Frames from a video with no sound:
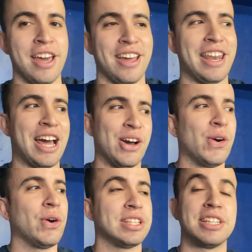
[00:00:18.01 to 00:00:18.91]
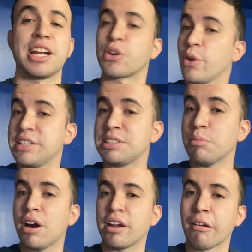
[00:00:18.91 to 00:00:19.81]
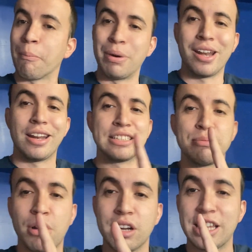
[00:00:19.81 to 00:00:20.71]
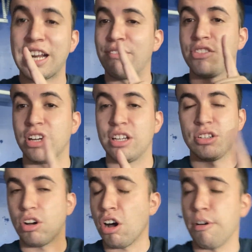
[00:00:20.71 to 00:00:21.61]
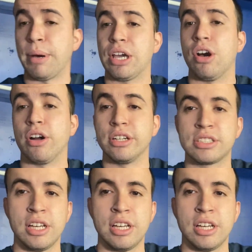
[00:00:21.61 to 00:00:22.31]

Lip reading: Now, it's not a crazy mod, but it is a mod that I've done in all my cars.